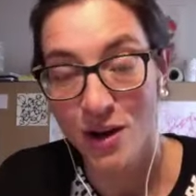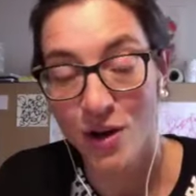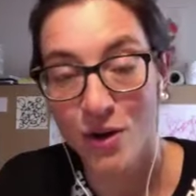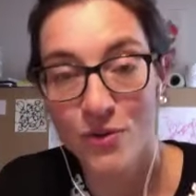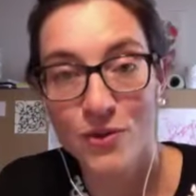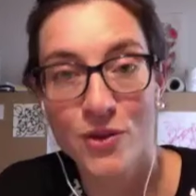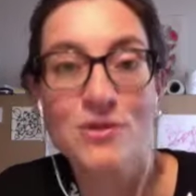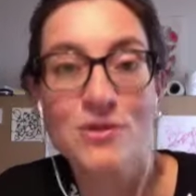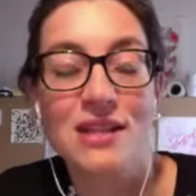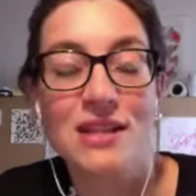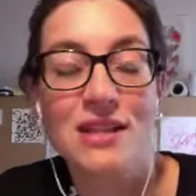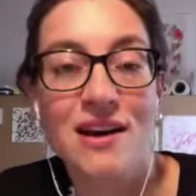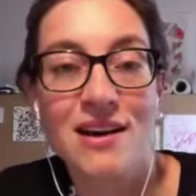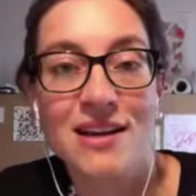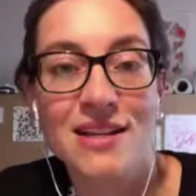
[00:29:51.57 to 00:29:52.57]
on those
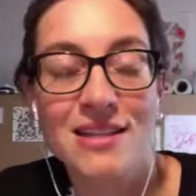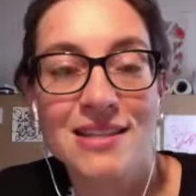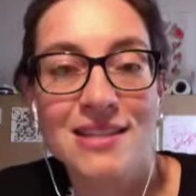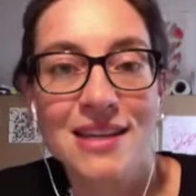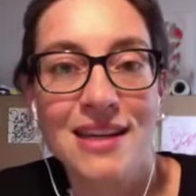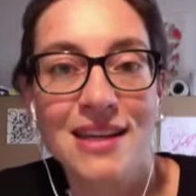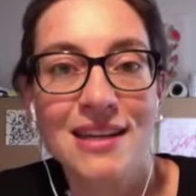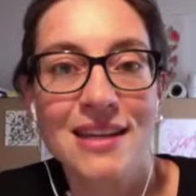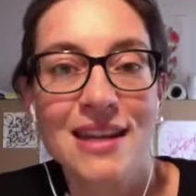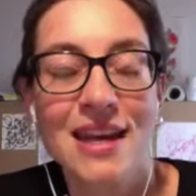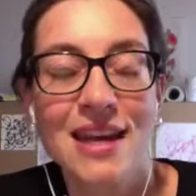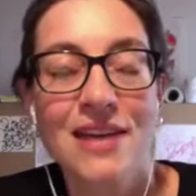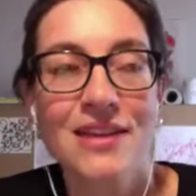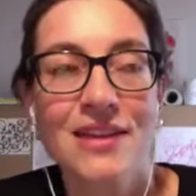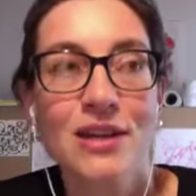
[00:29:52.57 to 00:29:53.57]
lines, that
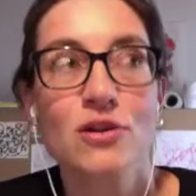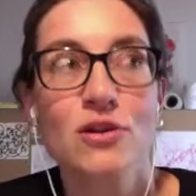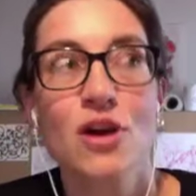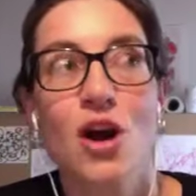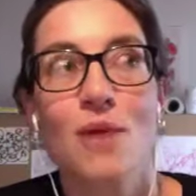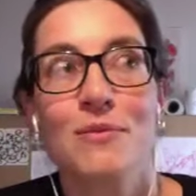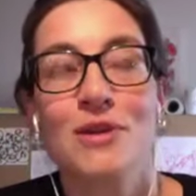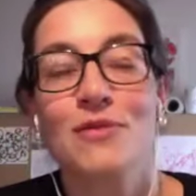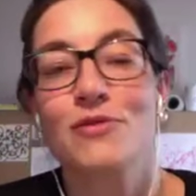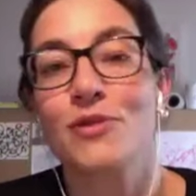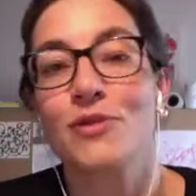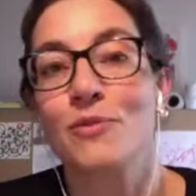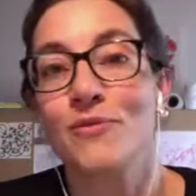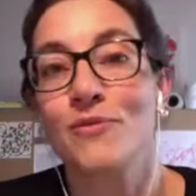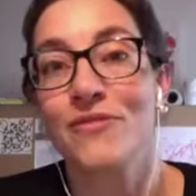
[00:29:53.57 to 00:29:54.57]
they're coming
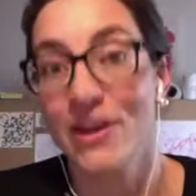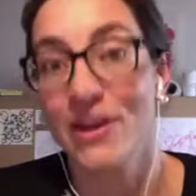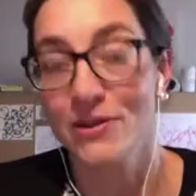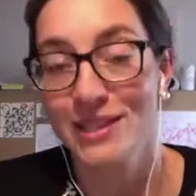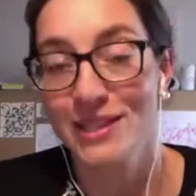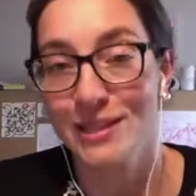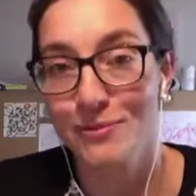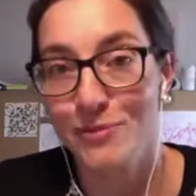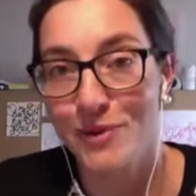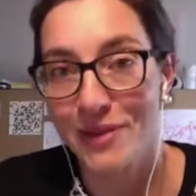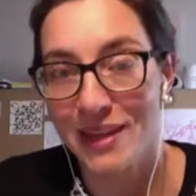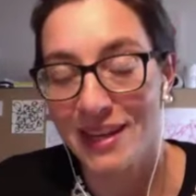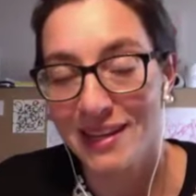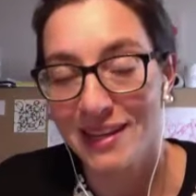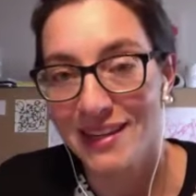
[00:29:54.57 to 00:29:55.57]
from very deep
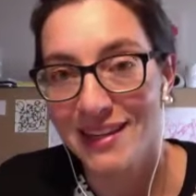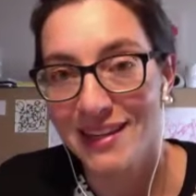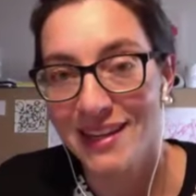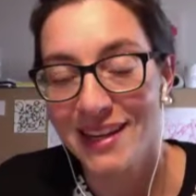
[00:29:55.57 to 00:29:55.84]
within,